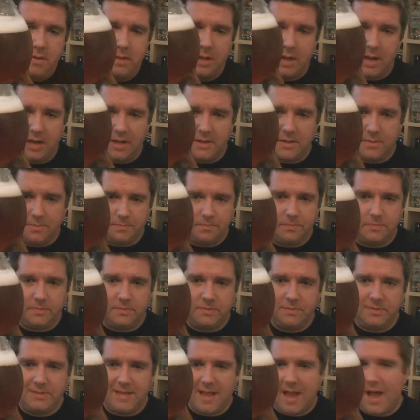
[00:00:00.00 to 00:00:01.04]
in the glass.
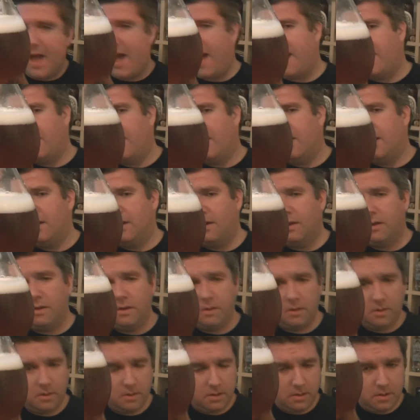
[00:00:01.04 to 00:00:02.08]
Dark.
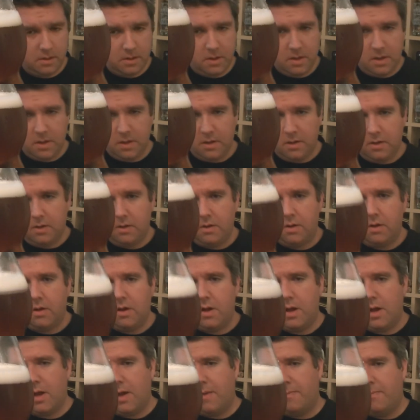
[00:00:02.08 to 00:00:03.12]

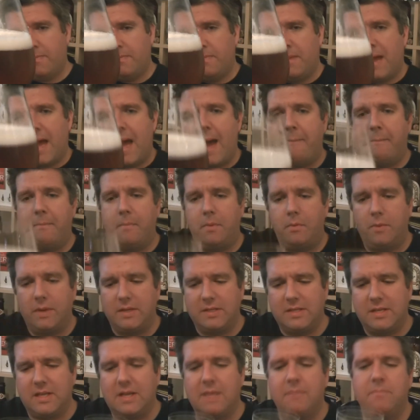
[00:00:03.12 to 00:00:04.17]

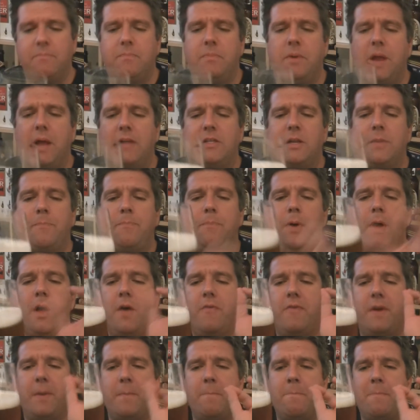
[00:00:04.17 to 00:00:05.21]
It's actually
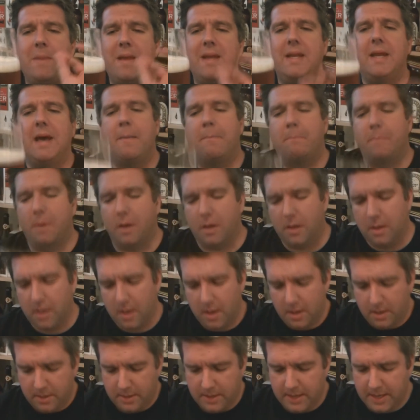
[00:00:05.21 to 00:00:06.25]
perfect mid-amber.
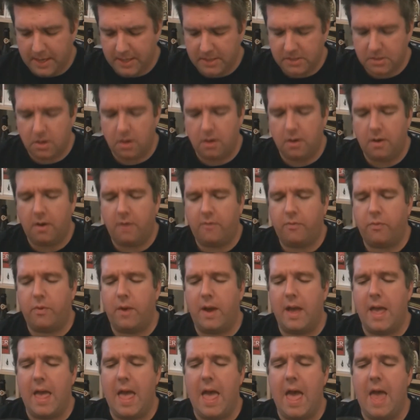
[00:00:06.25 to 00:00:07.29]
Nice
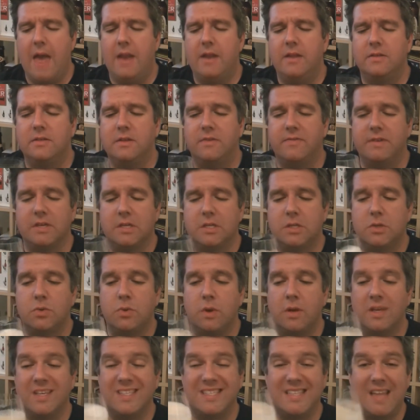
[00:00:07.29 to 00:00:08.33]
off-white head. Let's give it a
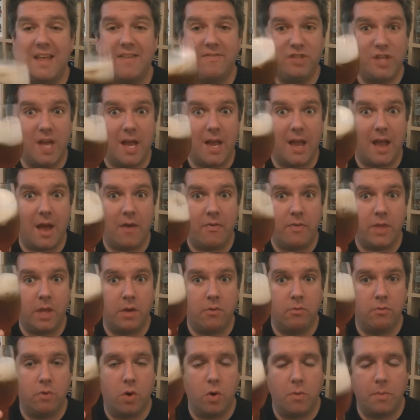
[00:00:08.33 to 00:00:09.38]
swirl and sniff. Check out the
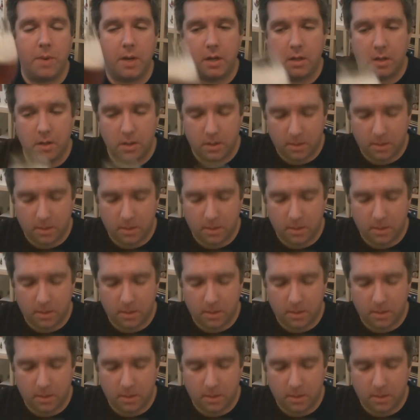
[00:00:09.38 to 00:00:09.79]
aroma.